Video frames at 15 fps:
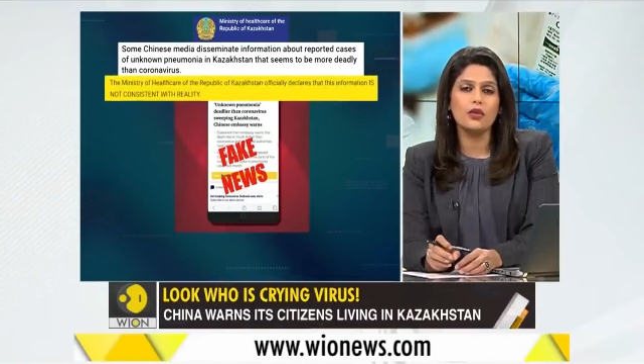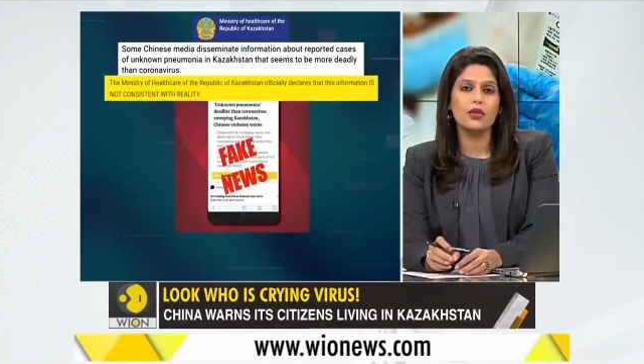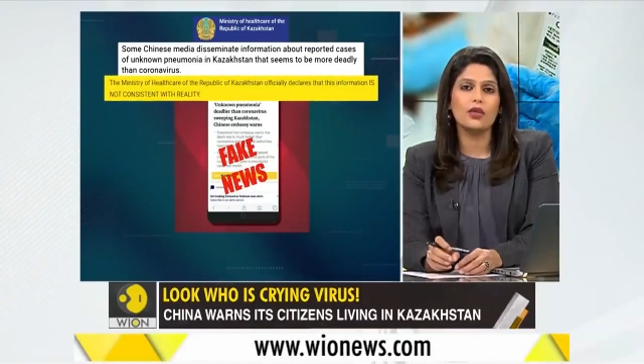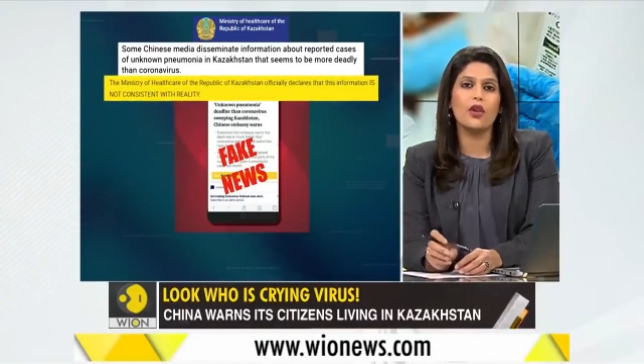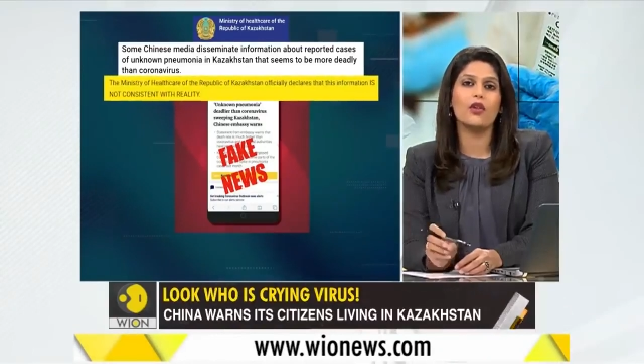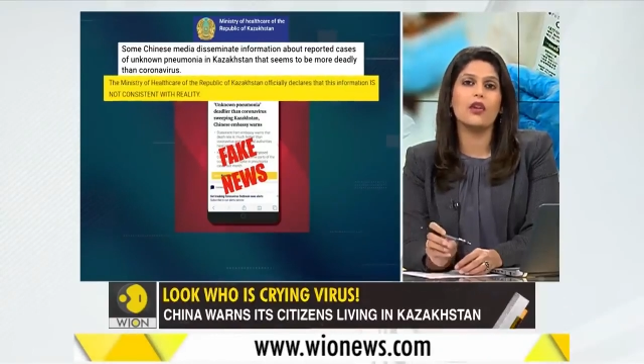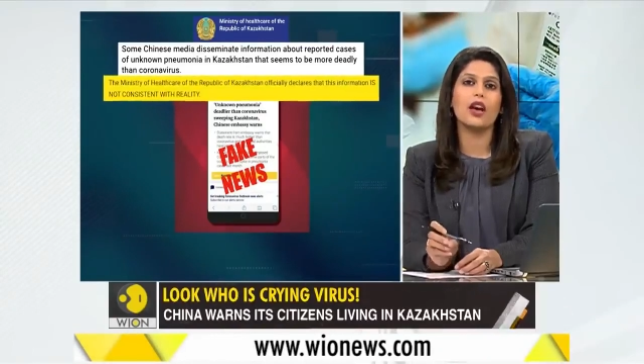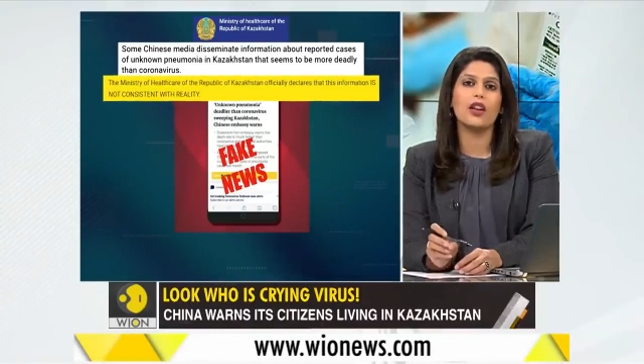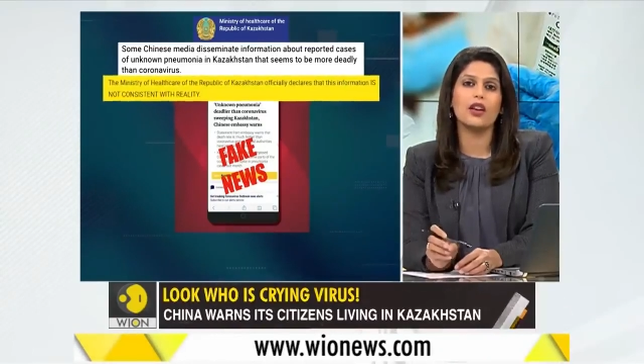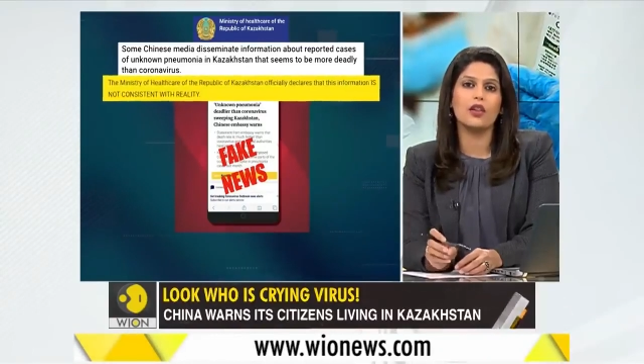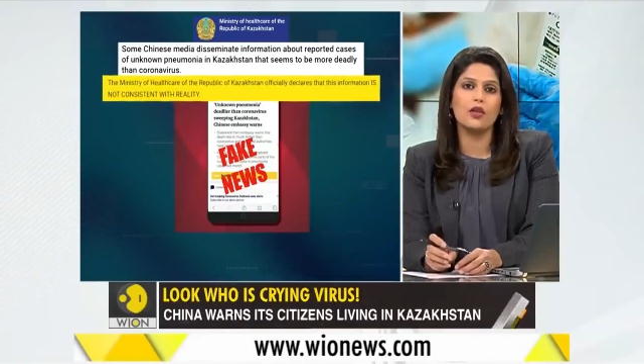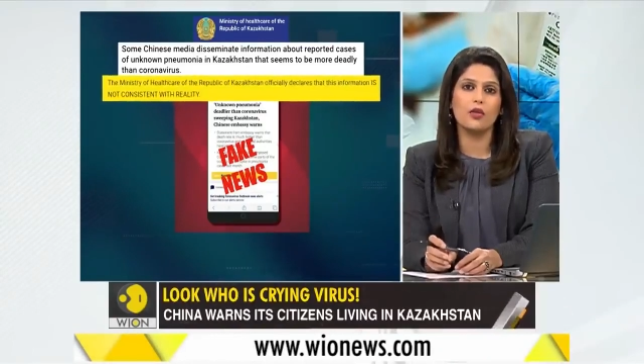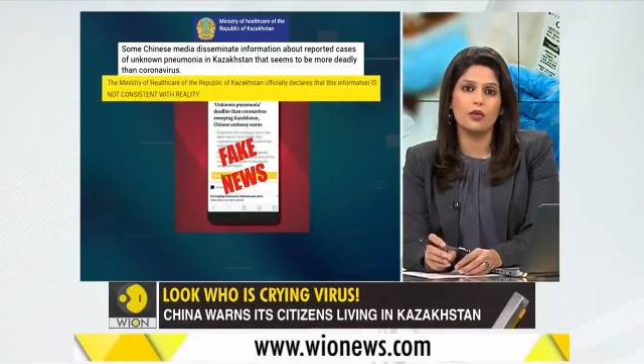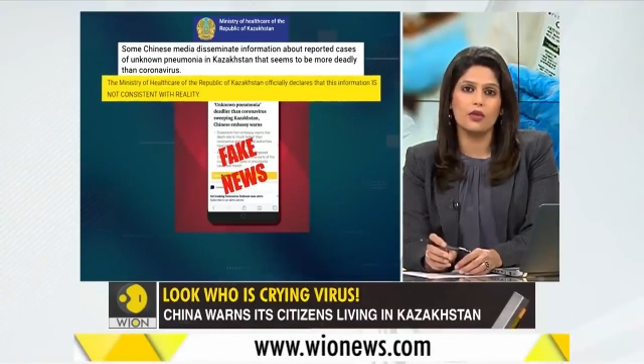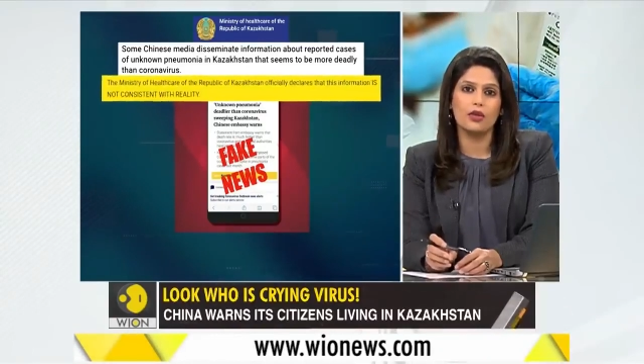nor
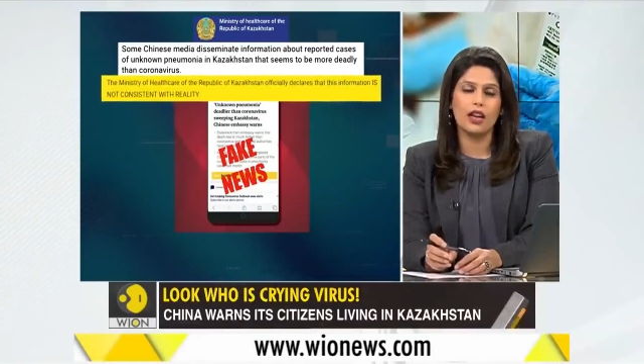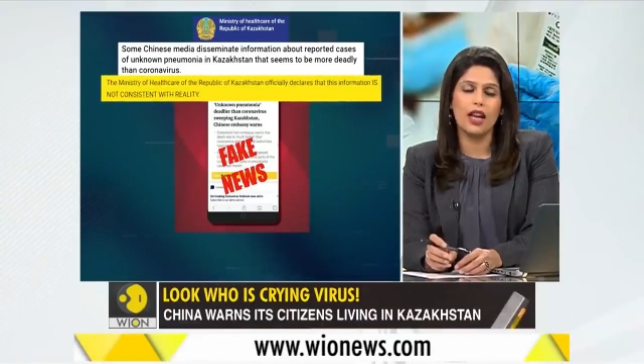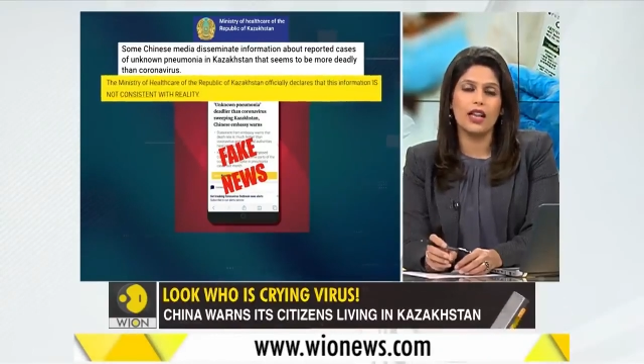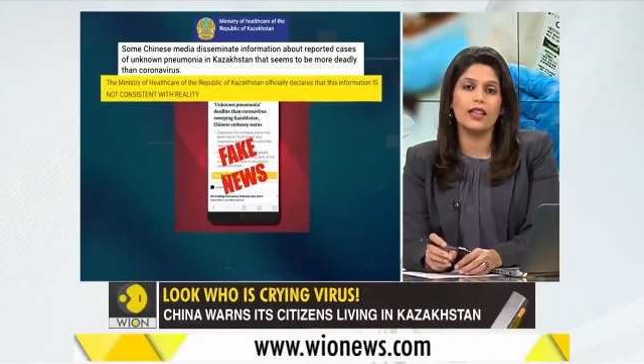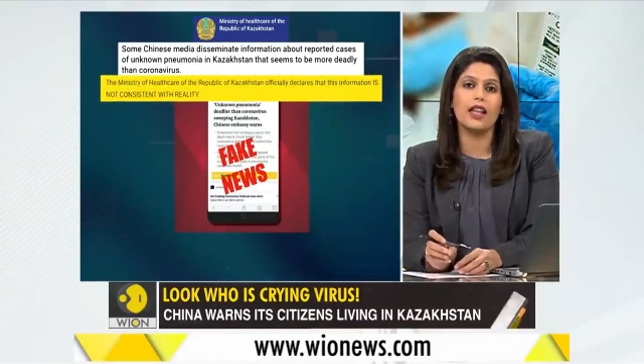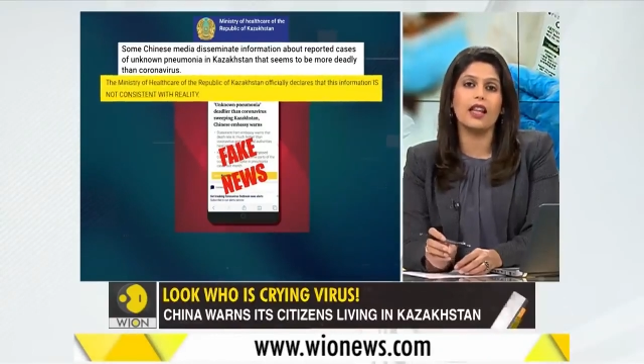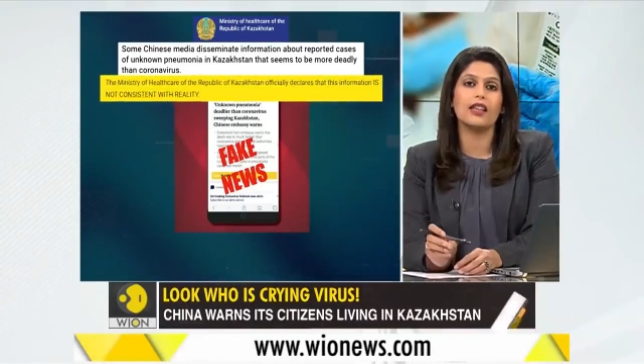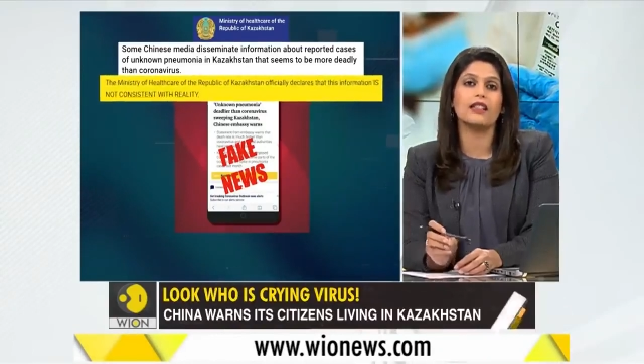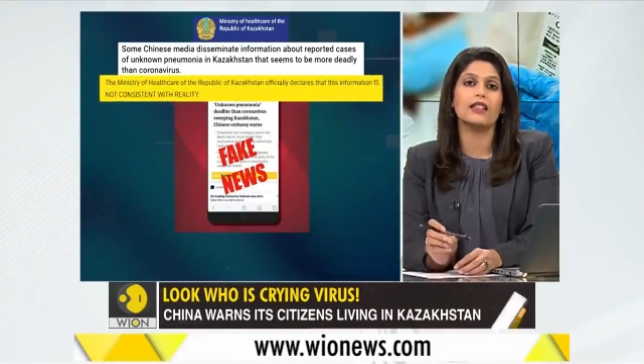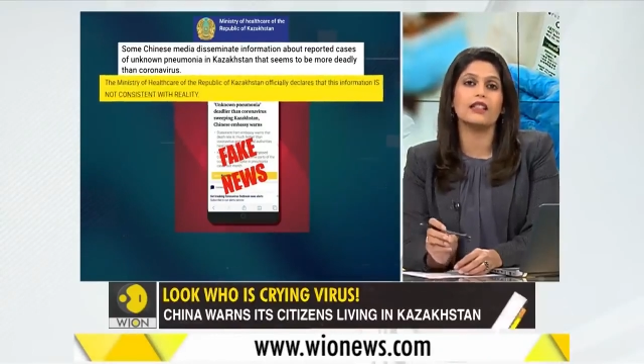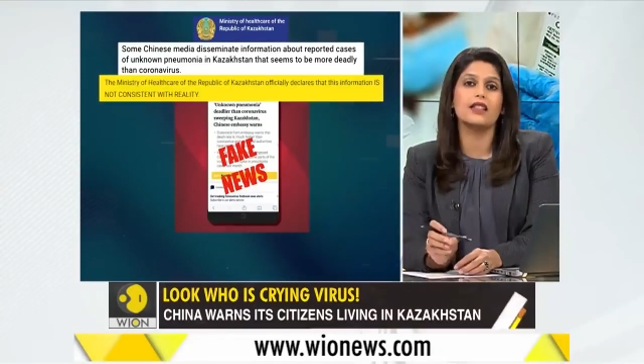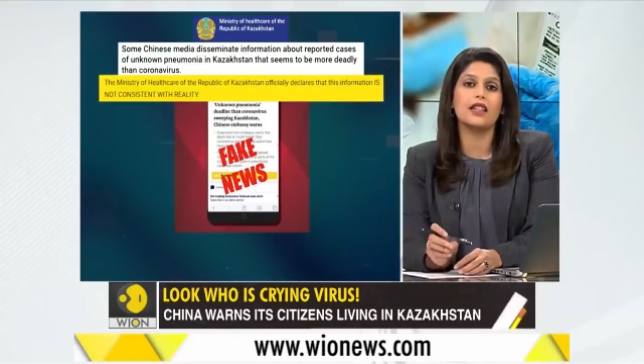unknown and that